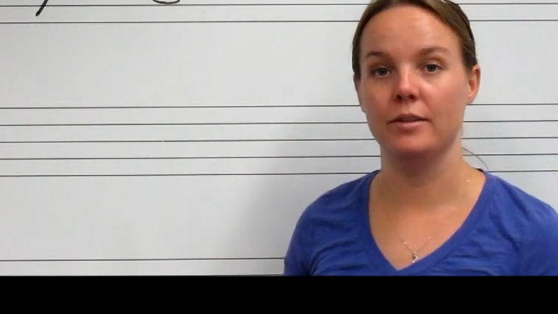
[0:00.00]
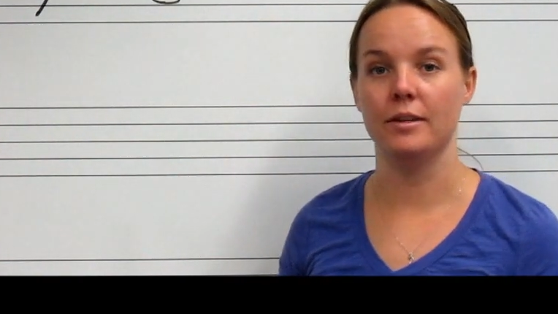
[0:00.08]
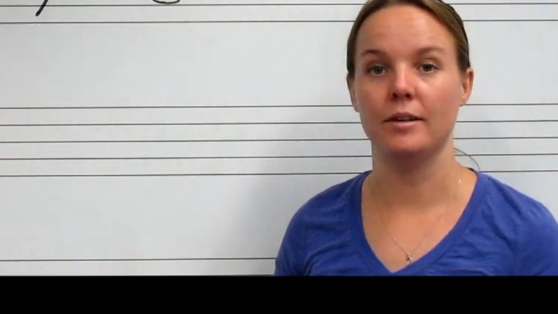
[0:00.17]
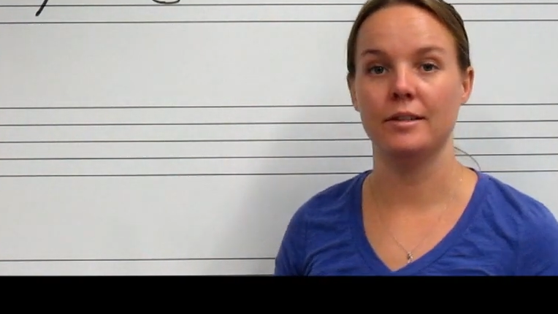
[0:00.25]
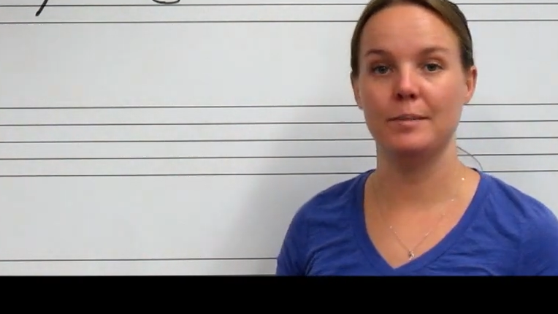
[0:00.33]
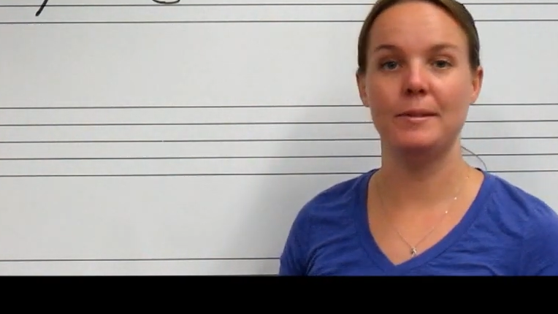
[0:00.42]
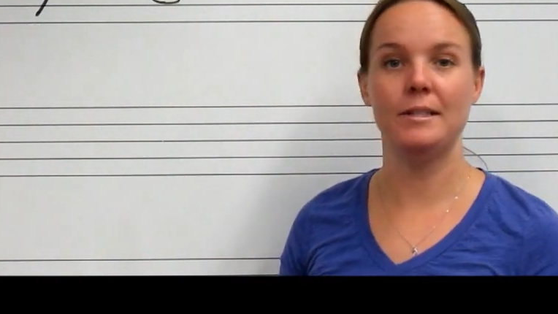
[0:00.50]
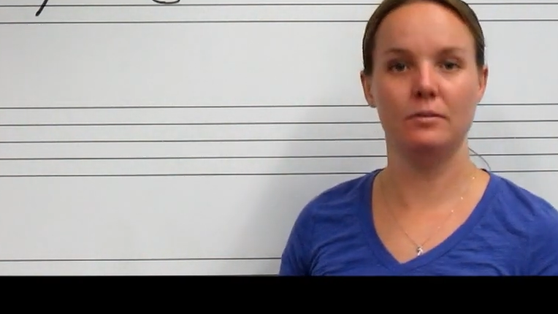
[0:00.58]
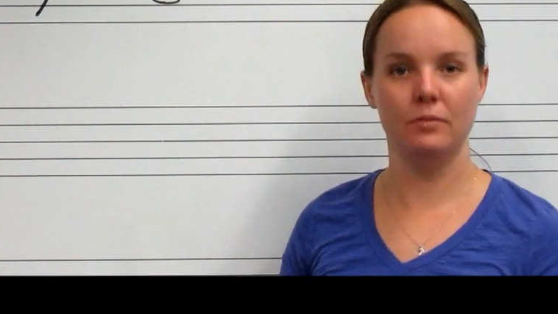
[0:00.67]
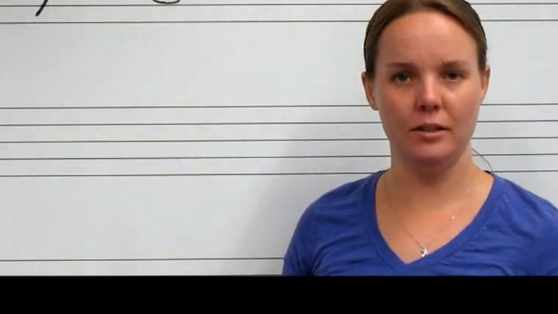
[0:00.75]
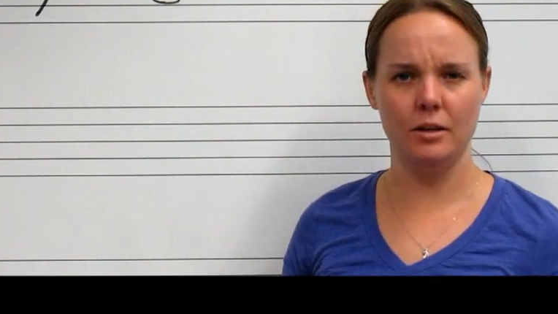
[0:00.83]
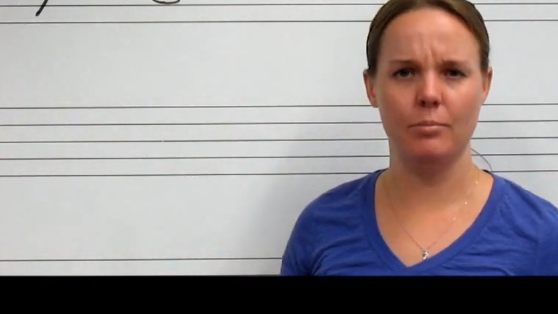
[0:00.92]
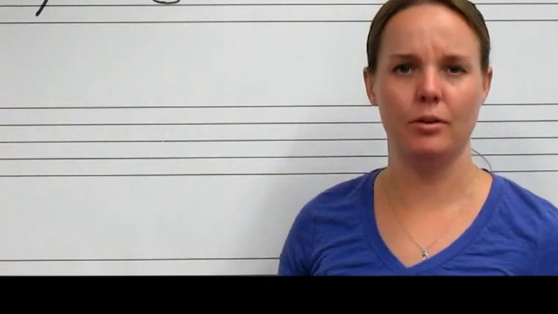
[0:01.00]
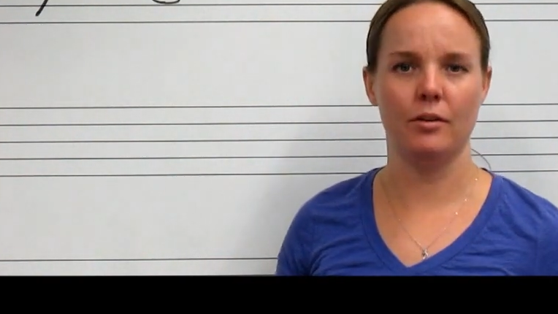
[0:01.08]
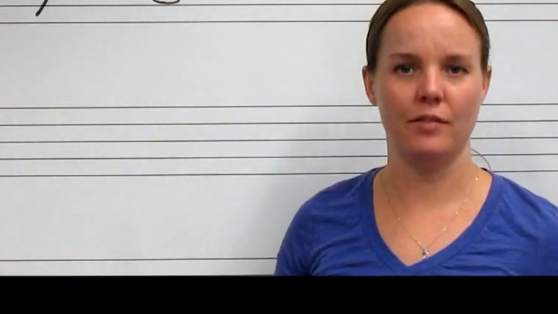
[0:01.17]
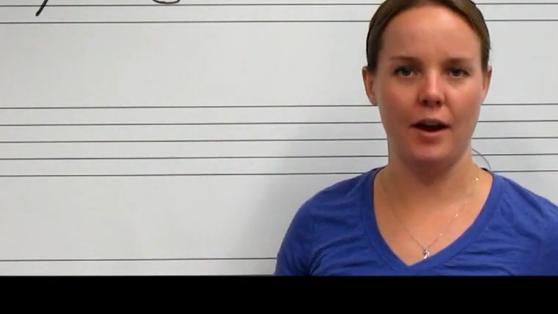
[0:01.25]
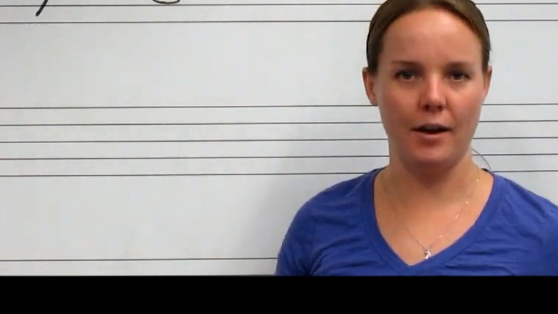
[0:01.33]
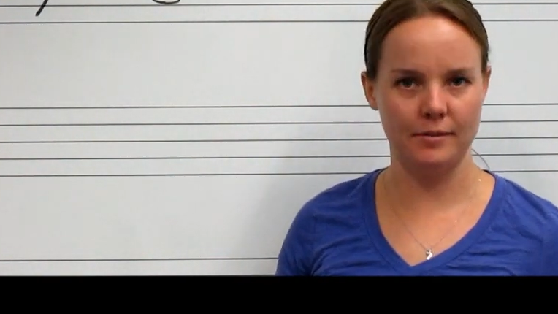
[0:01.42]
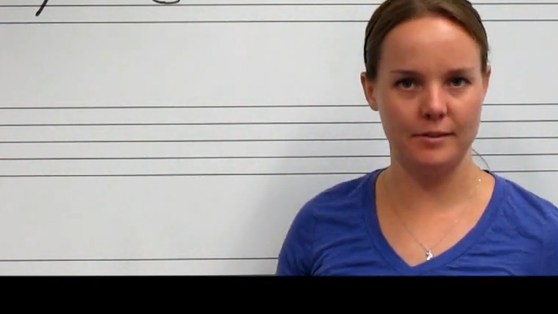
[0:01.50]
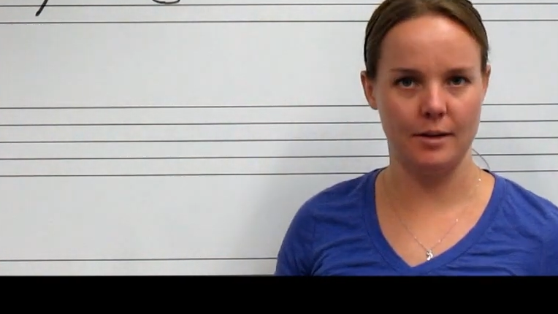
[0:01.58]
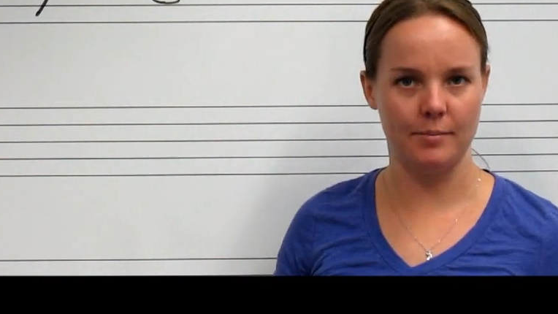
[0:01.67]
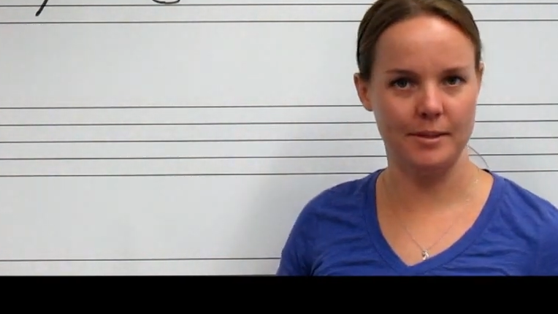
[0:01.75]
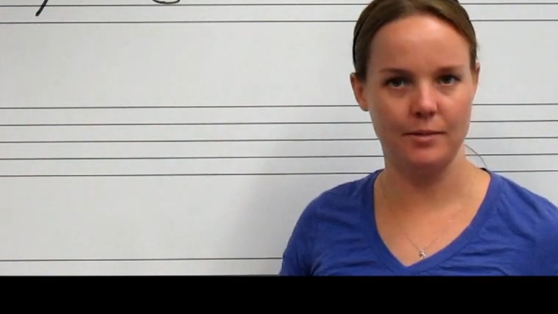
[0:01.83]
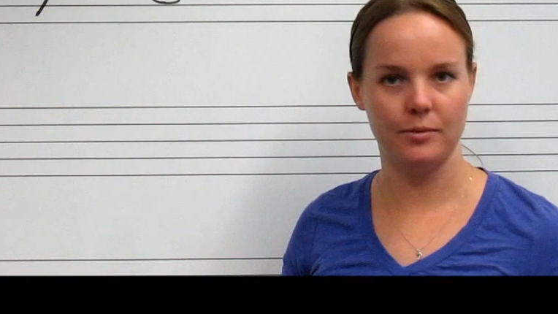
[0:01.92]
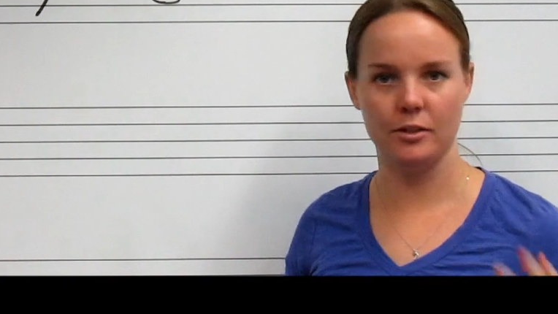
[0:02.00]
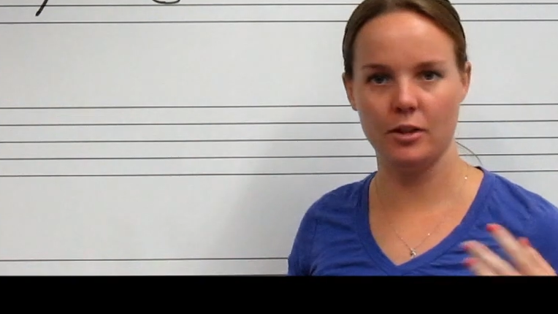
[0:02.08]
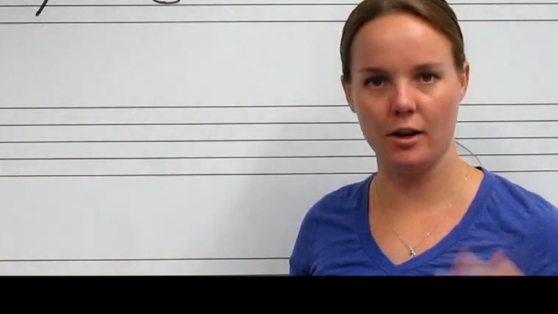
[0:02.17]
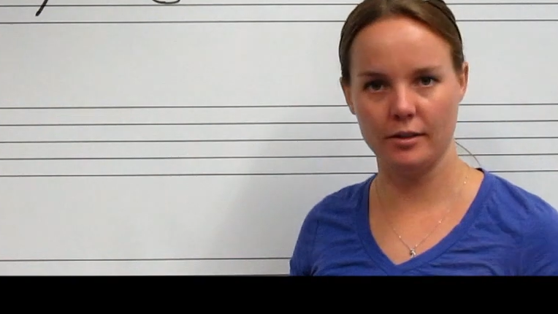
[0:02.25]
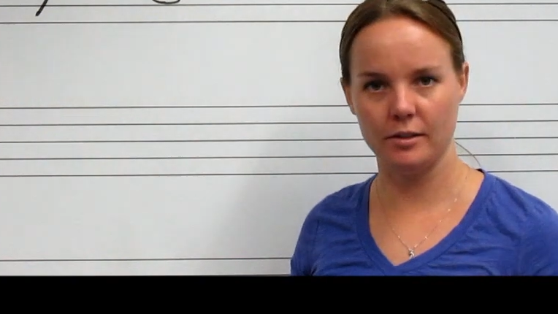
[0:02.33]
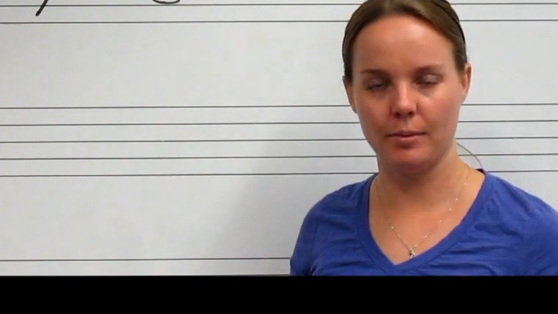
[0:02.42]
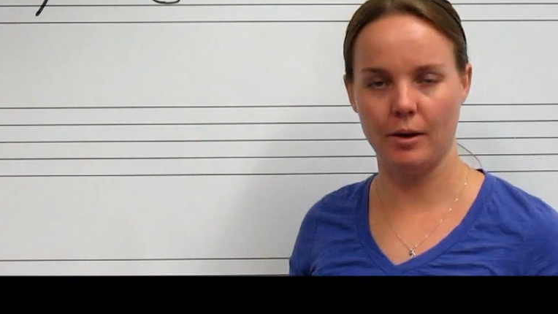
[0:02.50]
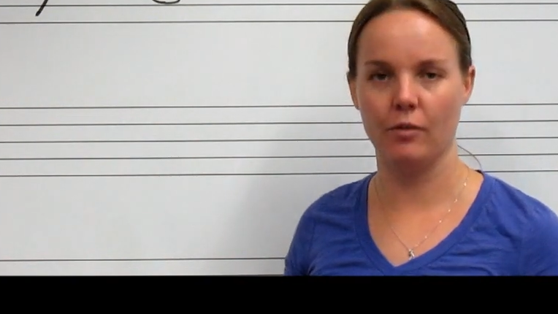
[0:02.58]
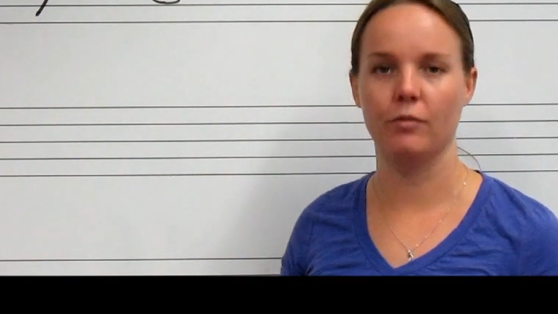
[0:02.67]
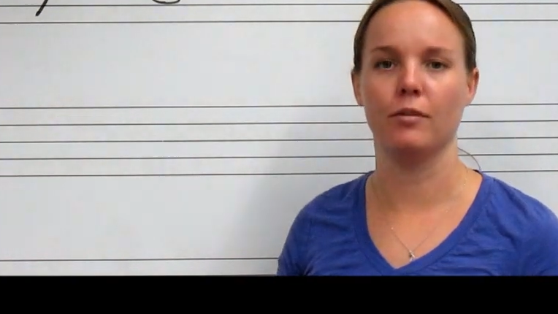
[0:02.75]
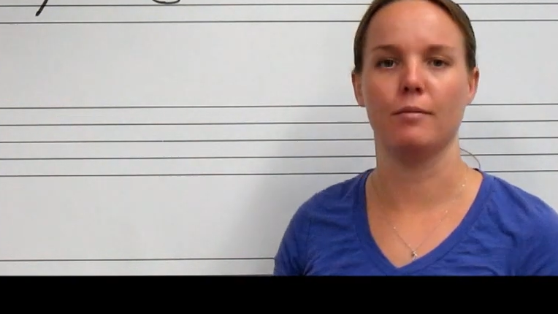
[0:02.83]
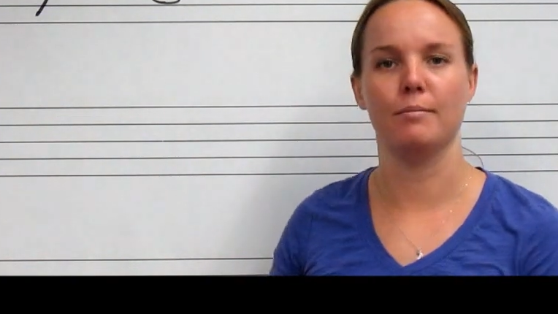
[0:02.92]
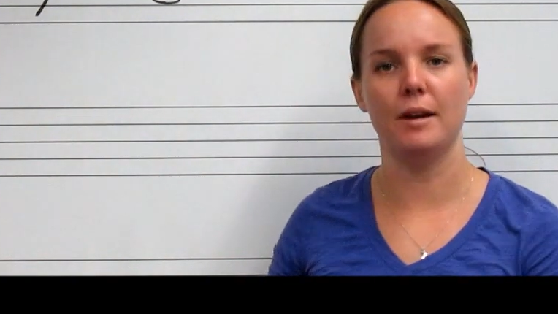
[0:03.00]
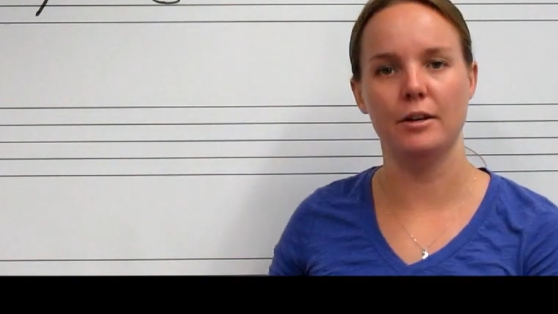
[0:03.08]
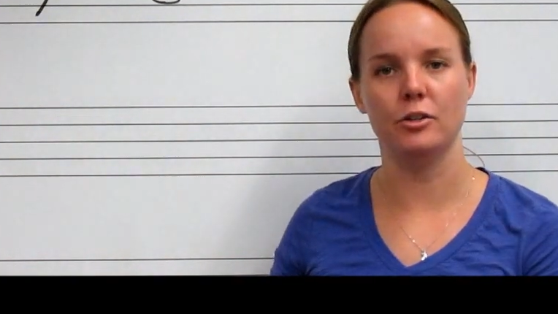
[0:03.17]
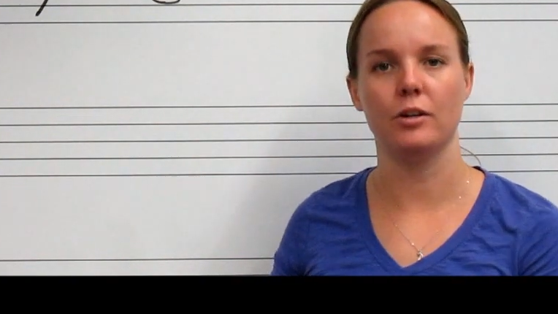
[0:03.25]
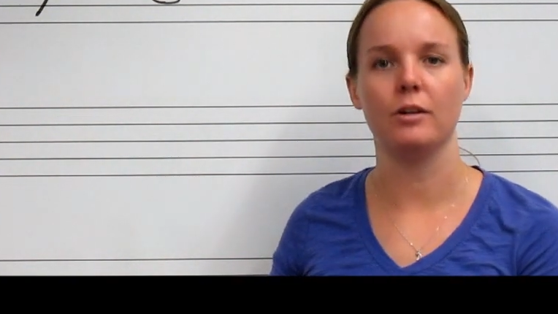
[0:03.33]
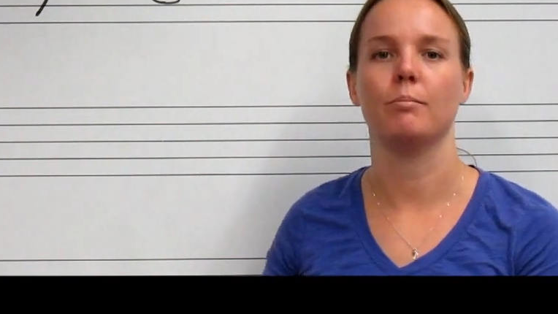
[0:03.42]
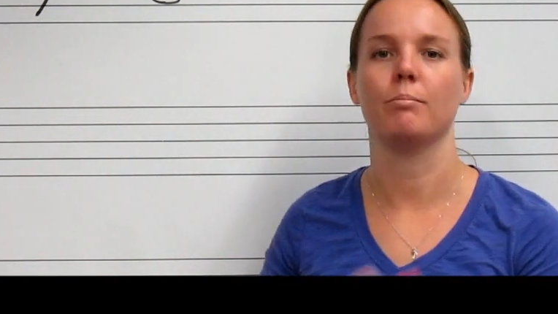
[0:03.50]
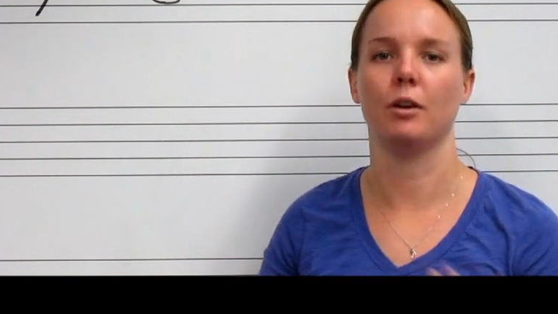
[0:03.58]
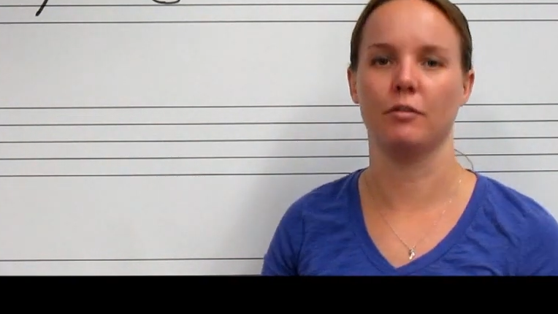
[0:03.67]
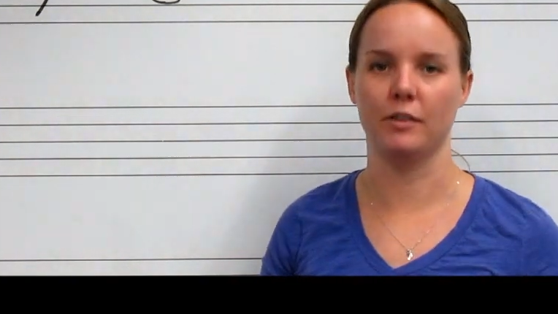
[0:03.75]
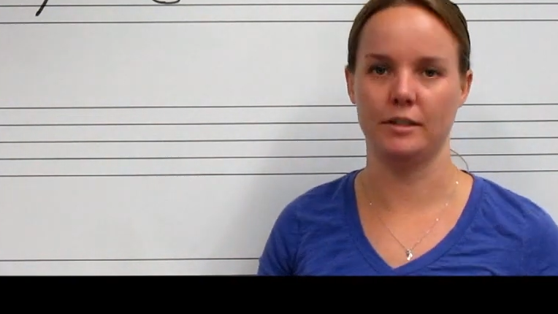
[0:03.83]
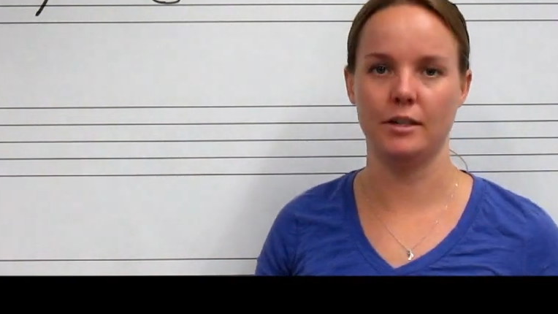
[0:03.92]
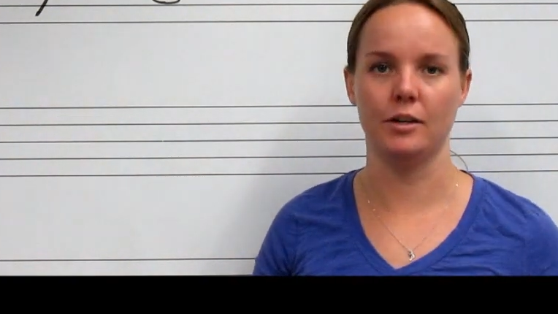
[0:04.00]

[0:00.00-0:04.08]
the specific number of half steps that we talked about for major and perfect